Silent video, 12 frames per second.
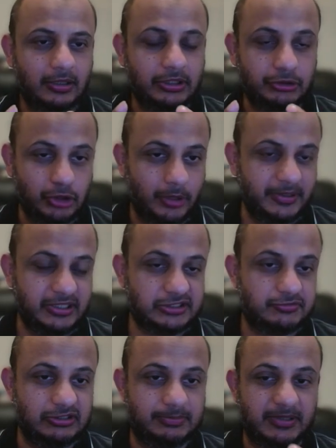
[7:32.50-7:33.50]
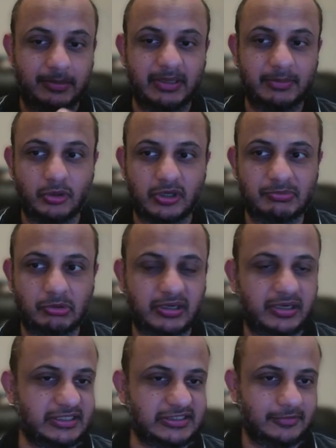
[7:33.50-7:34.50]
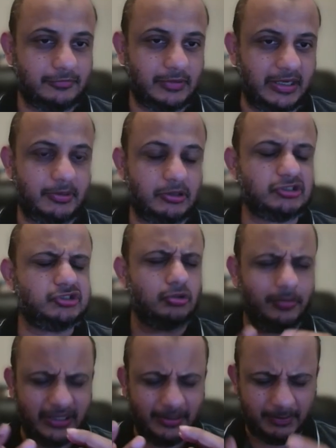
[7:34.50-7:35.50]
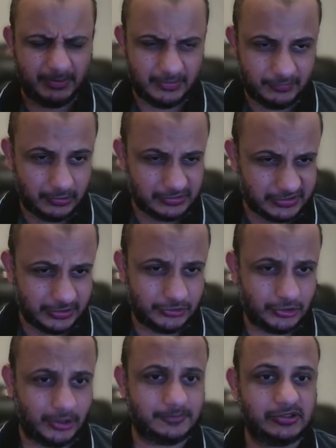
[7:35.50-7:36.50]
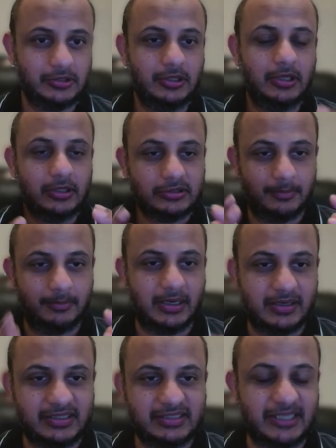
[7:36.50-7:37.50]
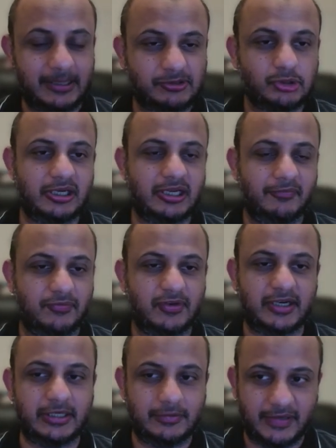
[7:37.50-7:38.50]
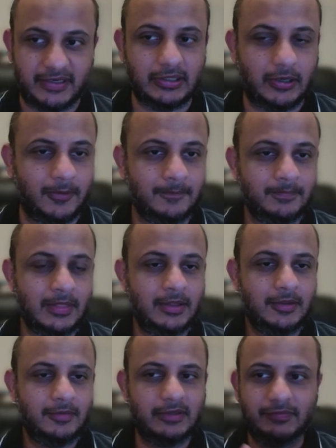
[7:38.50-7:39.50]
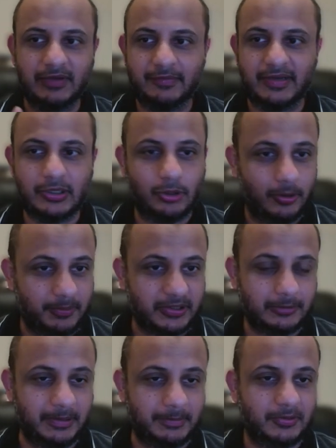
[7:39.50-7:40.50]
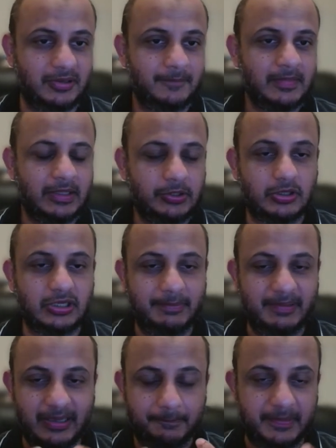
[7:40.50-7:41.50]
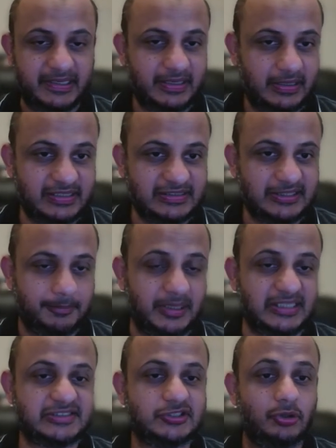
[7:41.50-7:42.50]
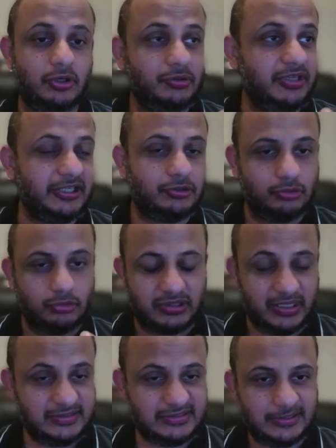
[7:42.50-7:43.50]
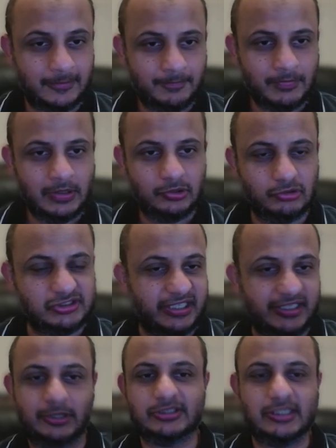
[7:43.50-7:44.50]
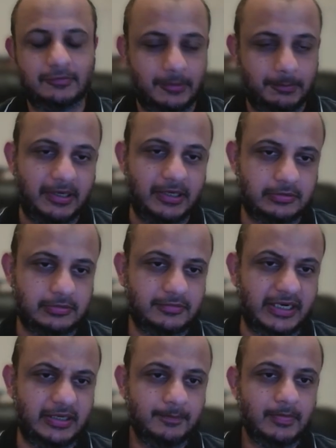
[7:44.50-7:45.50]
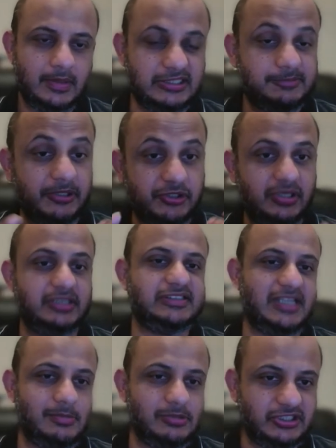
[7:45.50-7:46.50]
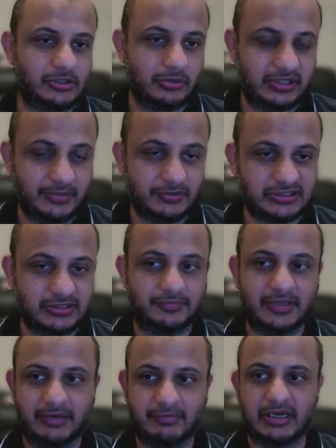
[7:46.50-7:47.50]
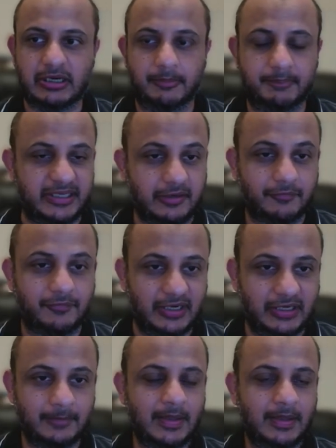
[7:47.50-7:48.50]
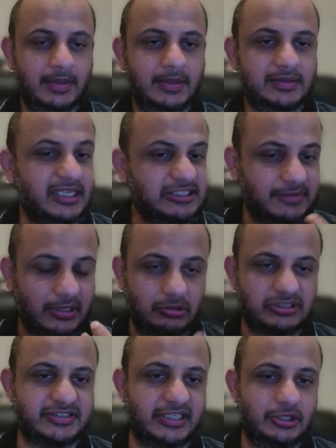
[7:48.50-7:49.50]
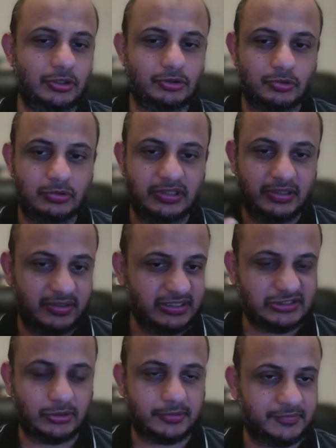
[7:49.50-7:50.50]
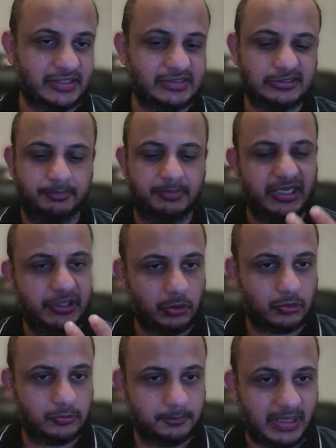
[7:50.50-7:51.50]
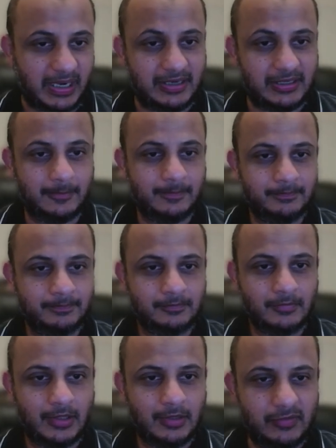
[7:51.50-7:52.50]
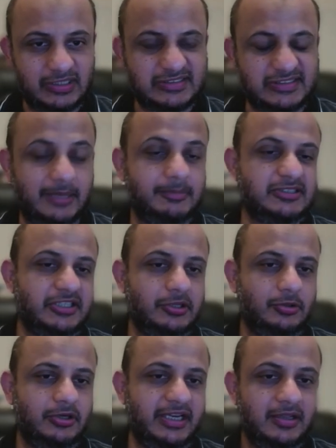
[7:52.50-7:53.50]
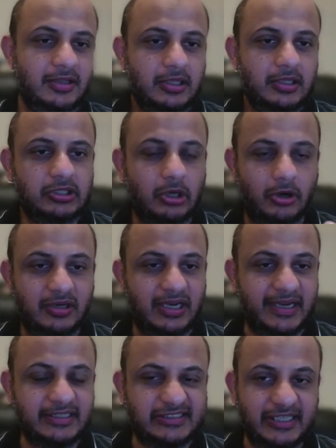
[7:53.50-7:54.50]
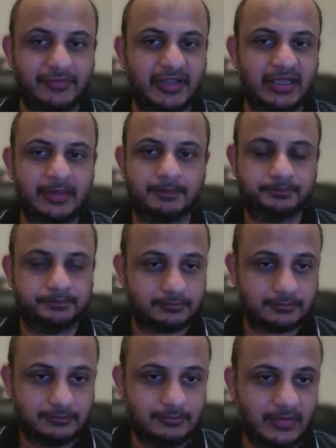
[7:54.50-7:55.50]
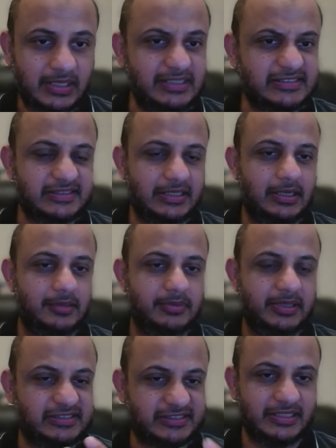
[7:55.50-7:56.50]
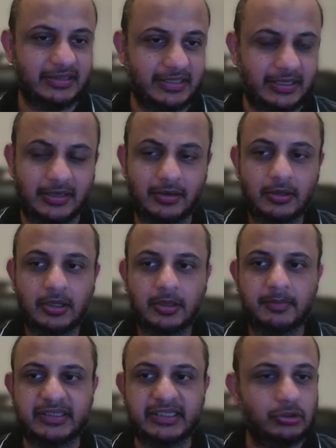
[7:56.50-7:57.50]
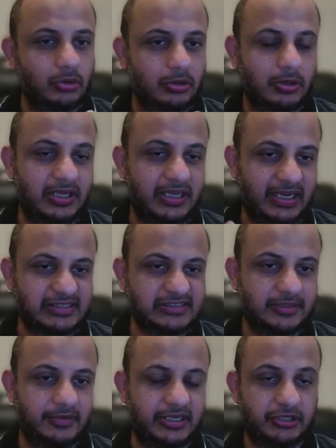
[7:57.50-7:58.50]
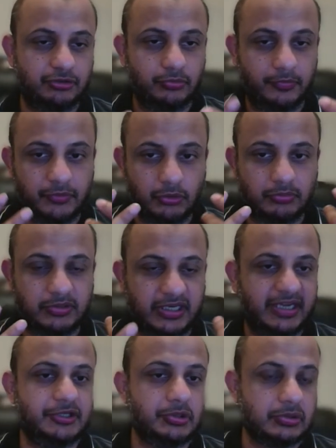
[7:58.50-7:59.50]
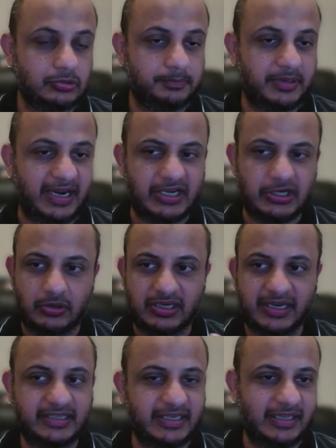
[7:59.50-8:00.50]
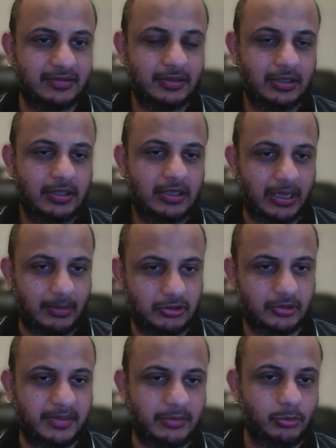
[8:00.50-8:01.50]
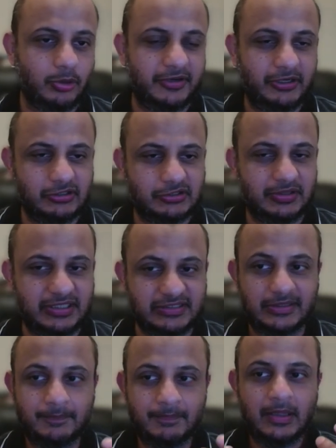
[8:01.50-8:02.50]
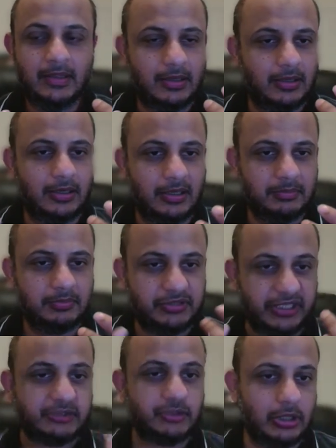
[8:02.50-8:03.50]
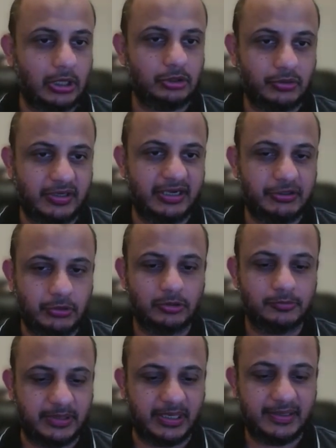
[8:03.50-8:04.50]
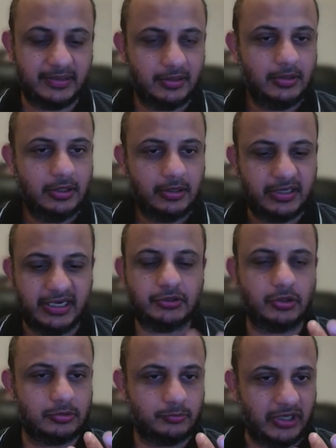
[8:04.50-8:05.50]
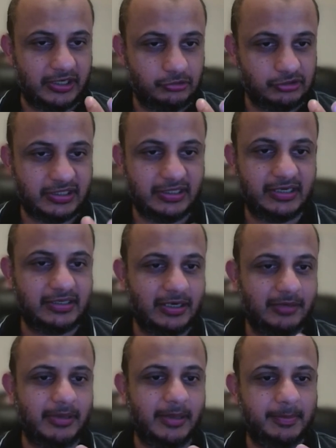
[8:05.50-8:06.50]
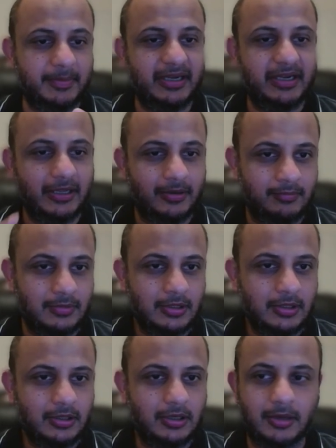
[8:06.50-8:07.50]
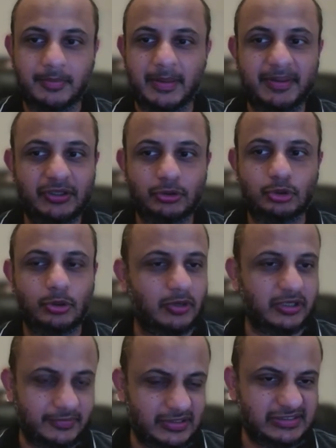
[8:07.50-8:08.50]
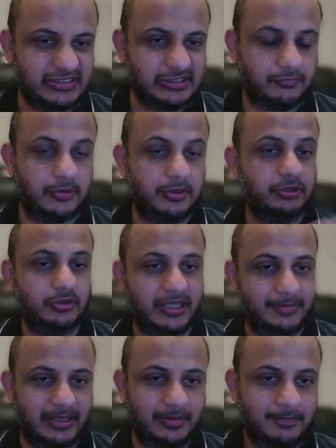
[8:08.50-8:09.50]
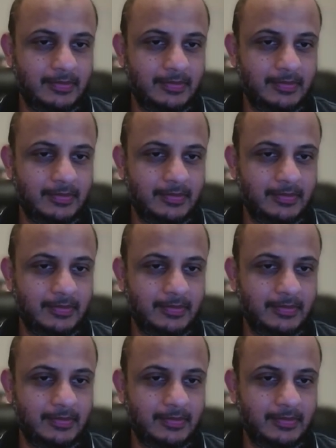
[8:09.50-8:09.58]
job industry is becoming more and more aggressive, right? Because so many people have lost their jobs. The market is absolutely flooded right now with very, very competent people. You're going to be competing against the best. So you need to do things to set yourself apart, right? Especially in cybersecurity, which is a very, very competitive field. That's why I always tell you to learn these sort of things, build your own brand within cybersecurity. The online CV is still there, but it no longer has the weightage. If you create your own brand LinkedIn, I'm going to make more videos on this, teaching you how to create your own brand. Create your own brand using LinkedIn, maybe Medium, maybe YouTube, whatever is easier for Udemy.